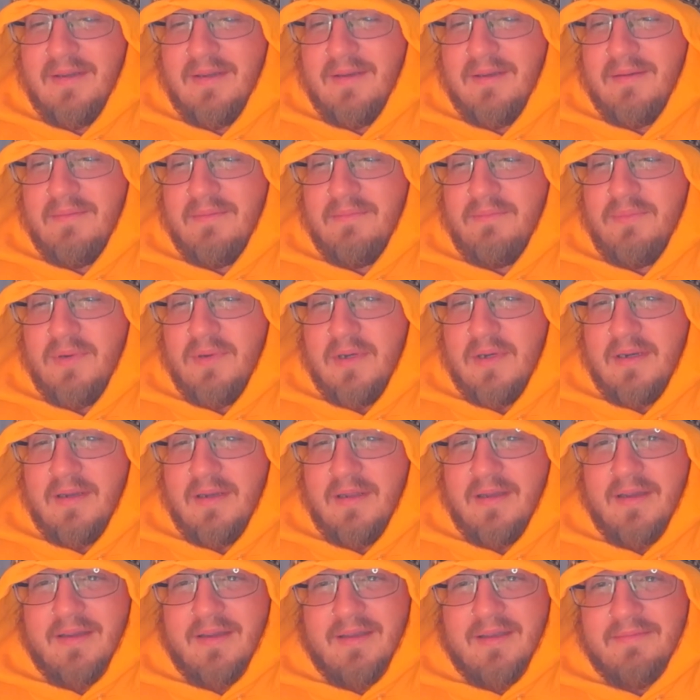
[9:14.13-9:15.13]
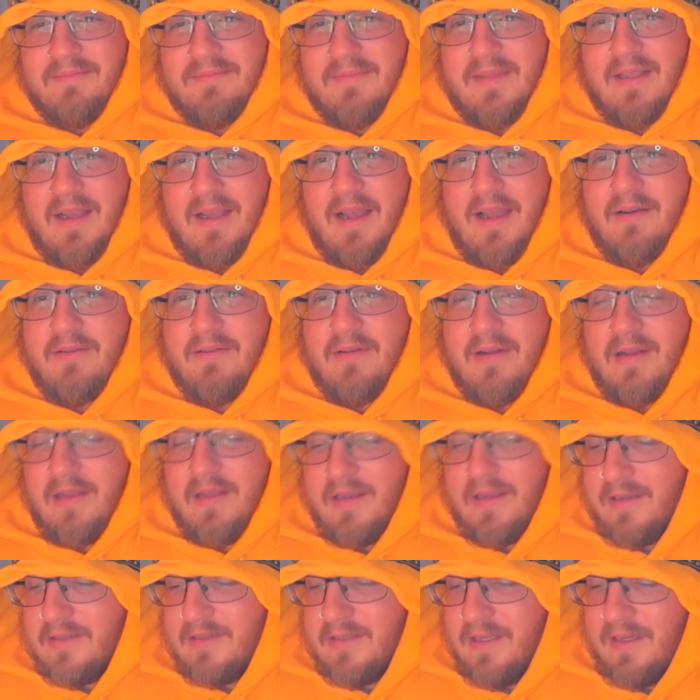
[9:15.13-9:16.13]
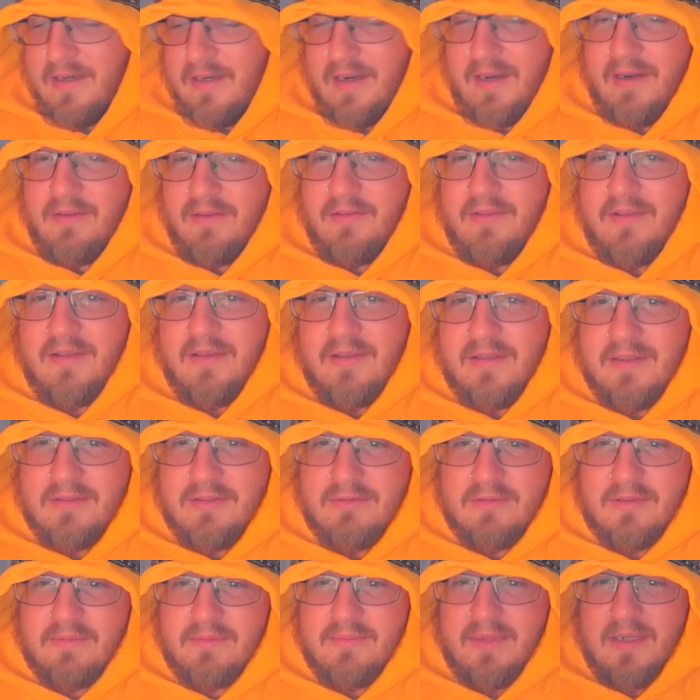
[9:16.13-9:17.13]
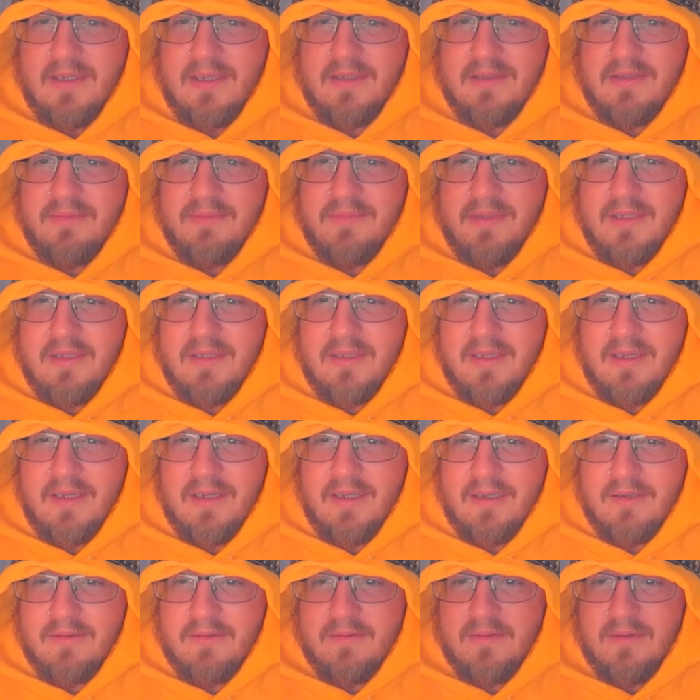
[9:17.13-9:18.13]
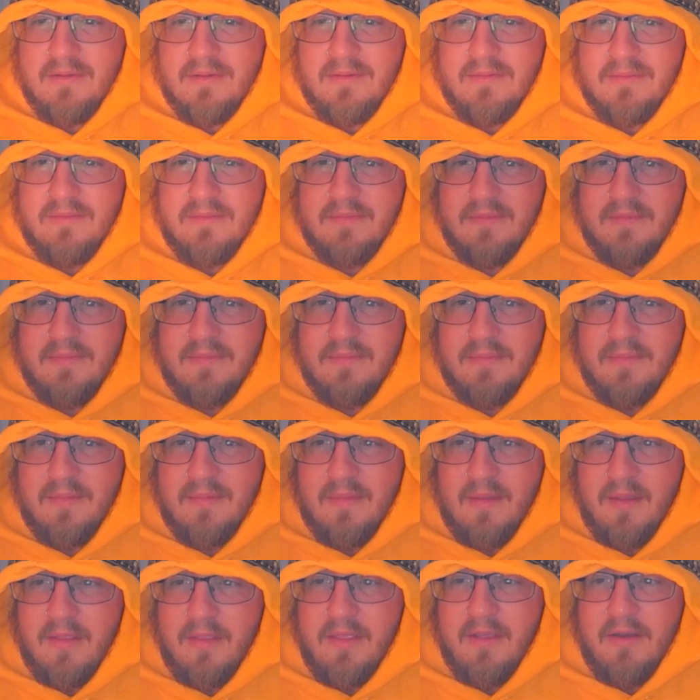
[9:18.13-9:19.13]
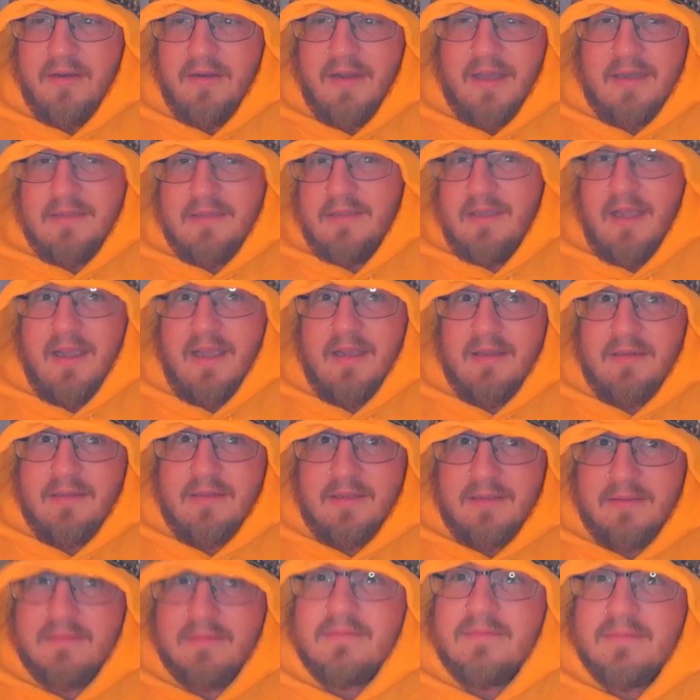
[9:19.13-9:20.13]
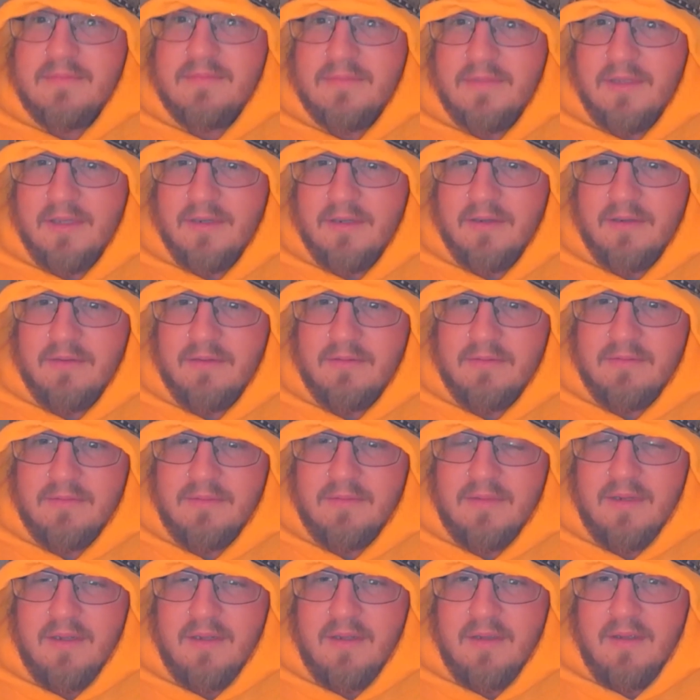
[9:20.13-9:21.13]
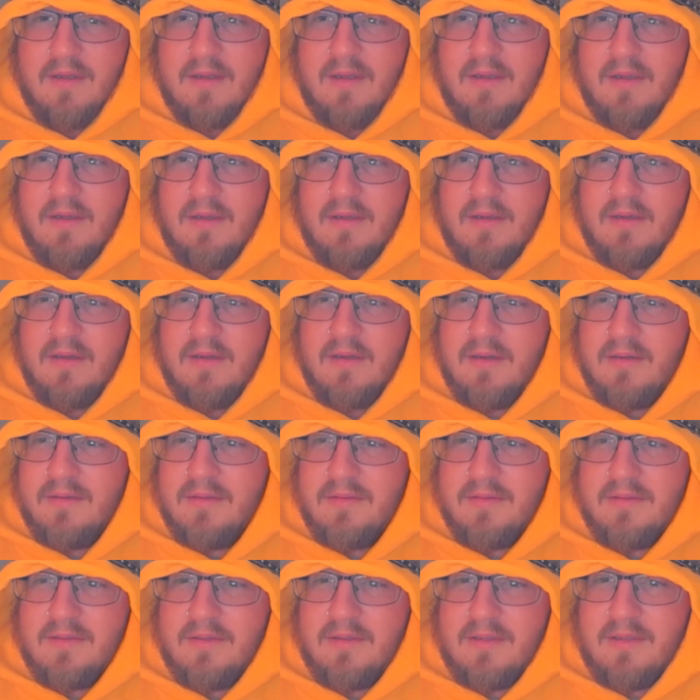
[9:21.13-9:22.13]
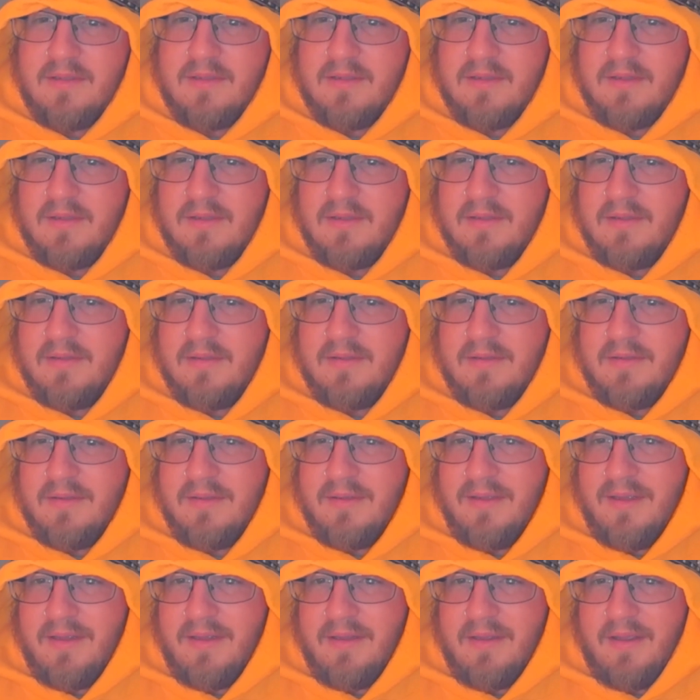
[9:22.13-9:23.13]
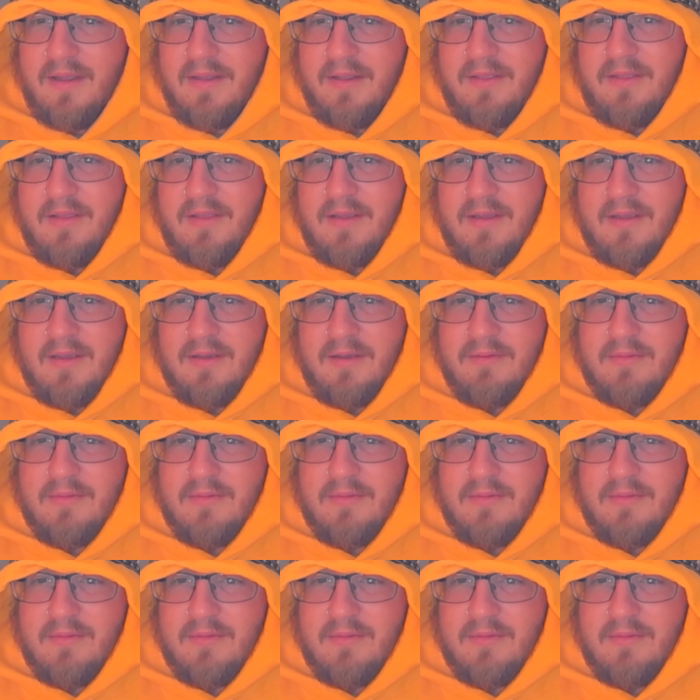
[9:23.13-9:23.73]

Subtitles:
but I don't, like I said, I don't think this was made to be like the next Alien, you know. I think it